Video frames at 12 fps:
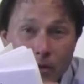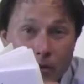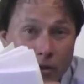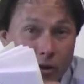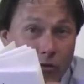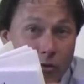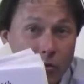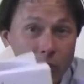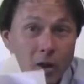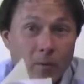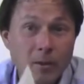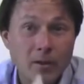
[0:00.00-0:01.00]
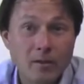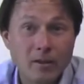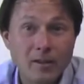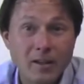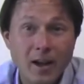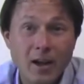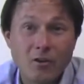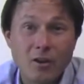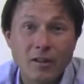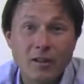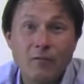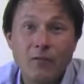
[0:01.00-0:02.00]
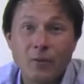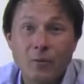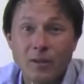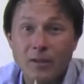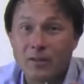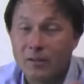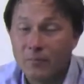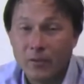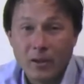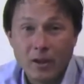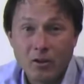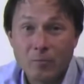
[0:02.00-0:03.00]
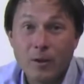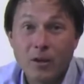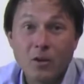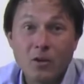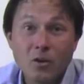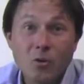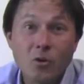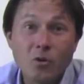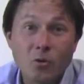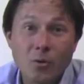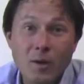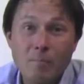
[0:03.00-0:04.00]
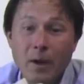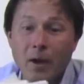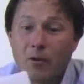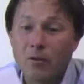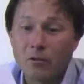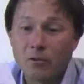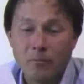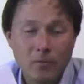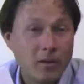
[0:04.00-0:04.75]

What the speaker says: You can also basically dehydrate leafy greens and just make your own green powders.